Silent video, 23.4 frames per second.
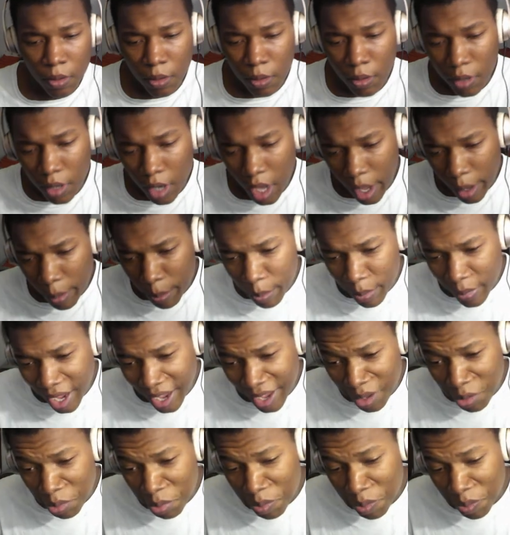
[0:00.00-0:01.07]
Not
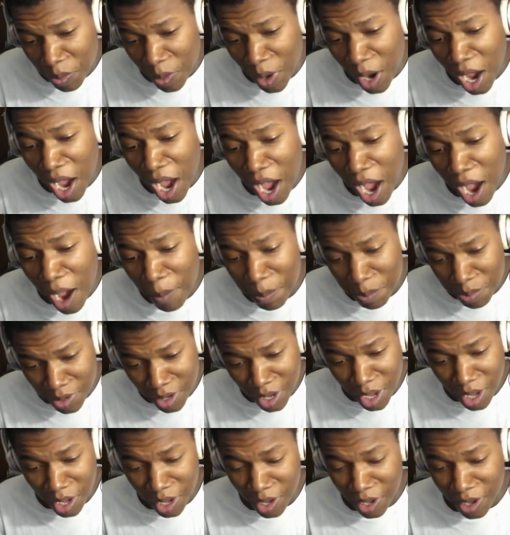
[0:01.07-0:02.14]
my
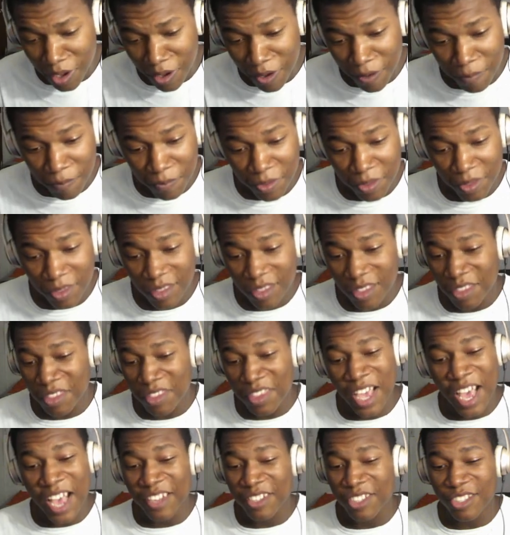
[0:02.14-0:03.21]
problem.
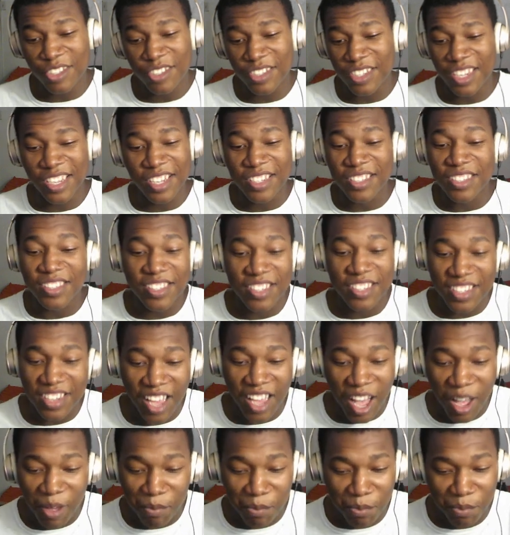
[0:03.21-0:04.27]
That's just
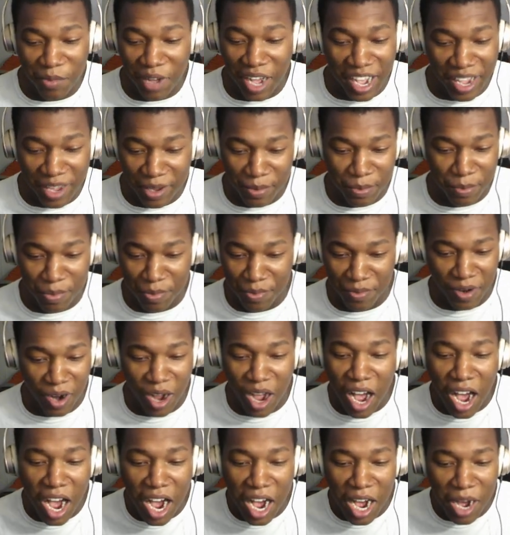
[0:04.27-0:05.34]
not my
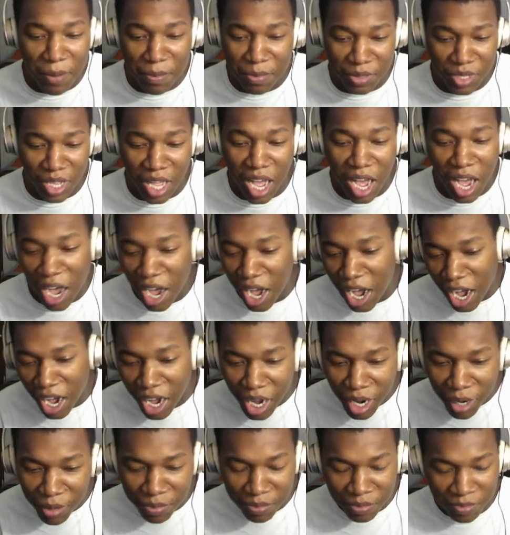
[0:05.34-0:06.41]

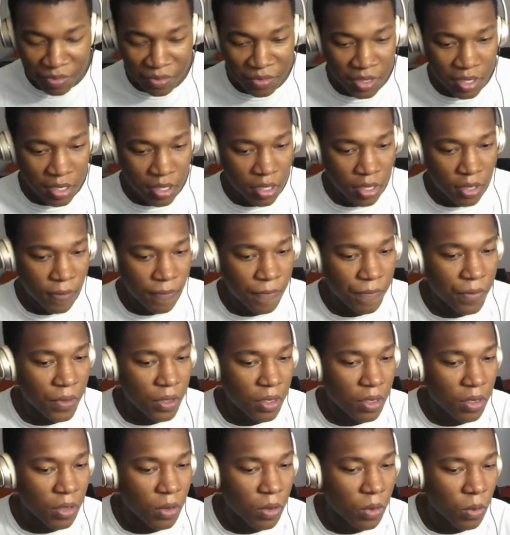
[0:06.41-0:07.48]
problem.
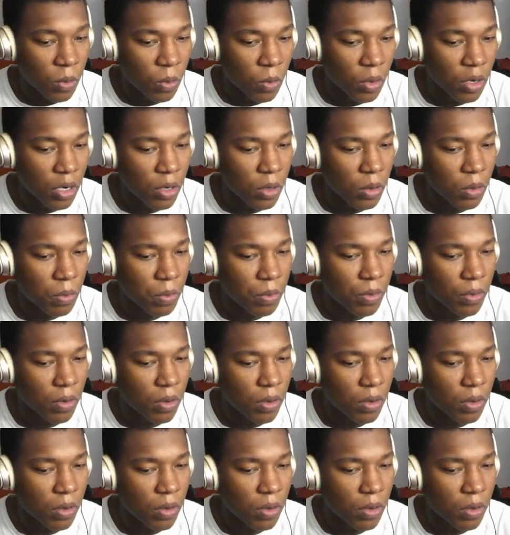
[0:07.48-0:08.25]
What a...